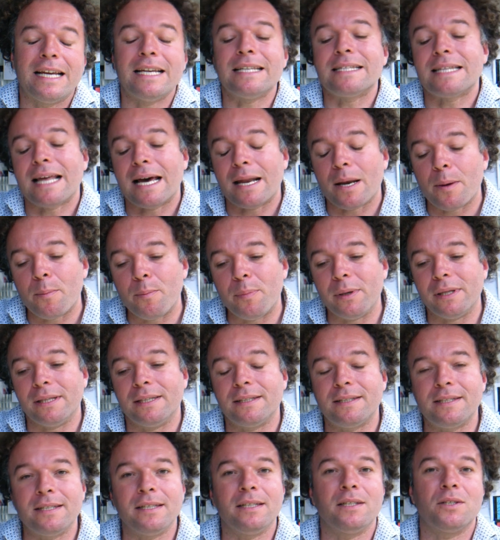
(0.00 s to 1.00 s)
is that
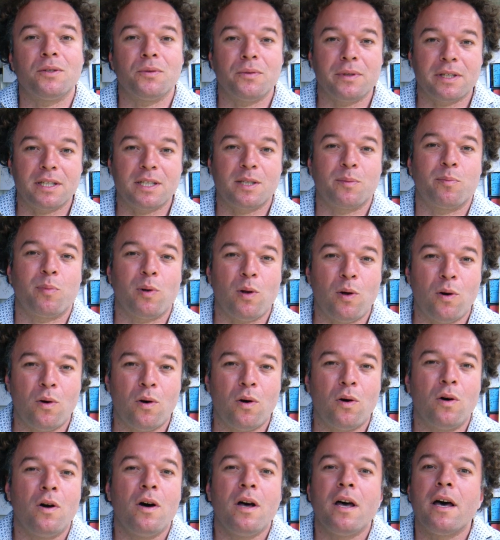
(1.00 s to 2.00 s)
ability to
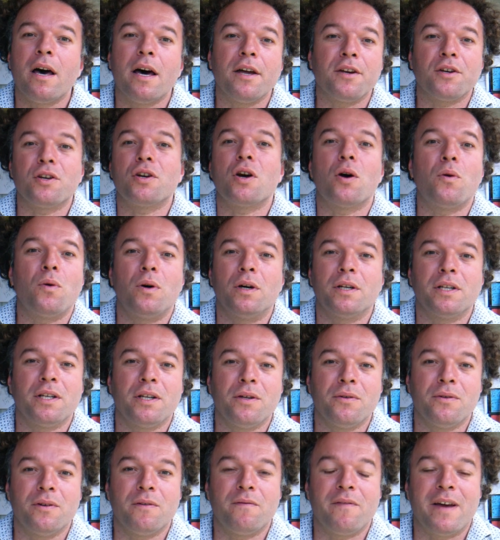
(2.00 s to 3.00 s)
explore and go on
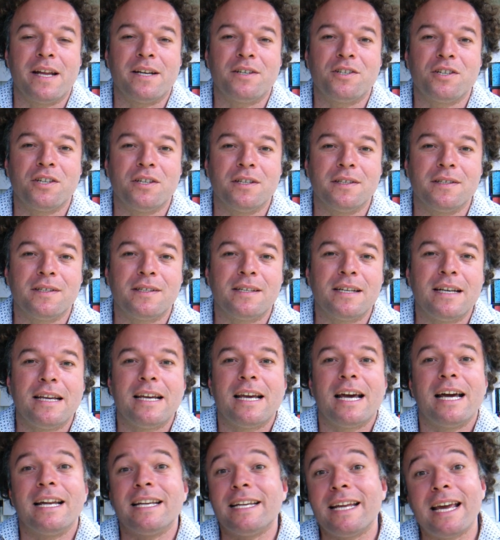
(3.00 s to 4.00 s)
new adventures.
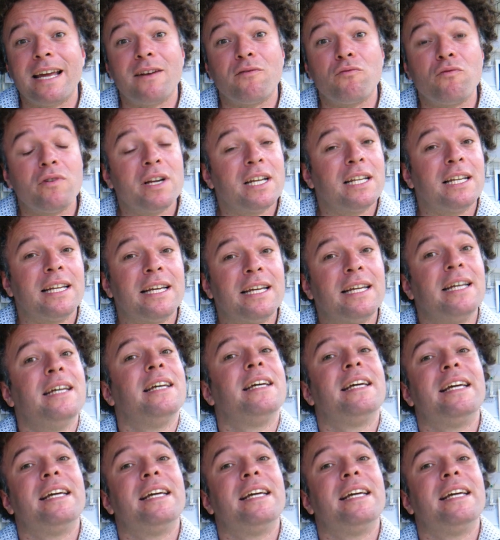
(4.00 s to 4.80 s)
And yet really,